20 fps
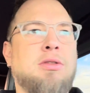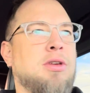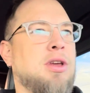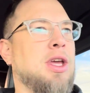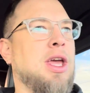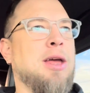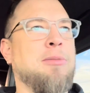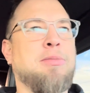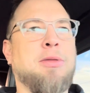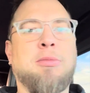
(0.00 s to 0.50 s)

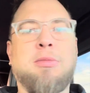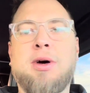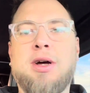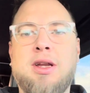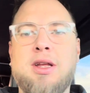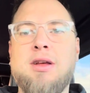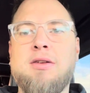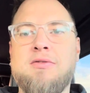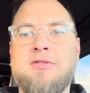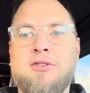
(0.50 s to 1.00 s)
keep the
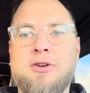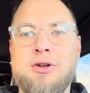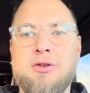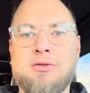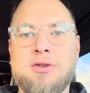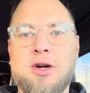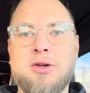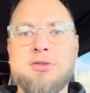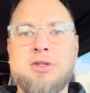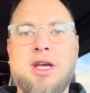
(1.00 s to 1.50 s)
money in full
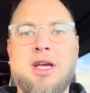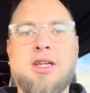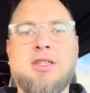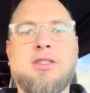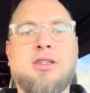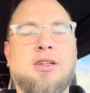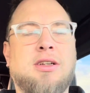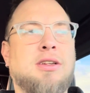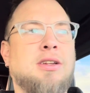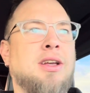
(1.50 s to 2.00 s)

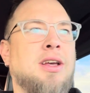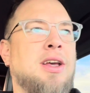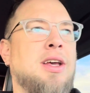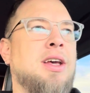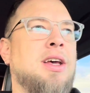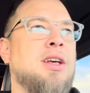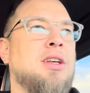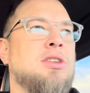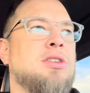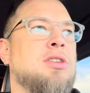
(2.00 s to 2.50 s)
rotation.
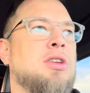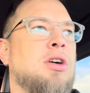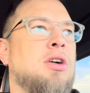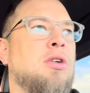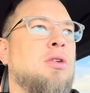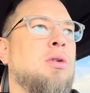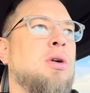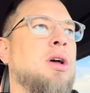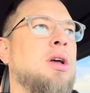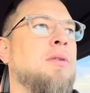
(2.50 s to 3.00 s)
So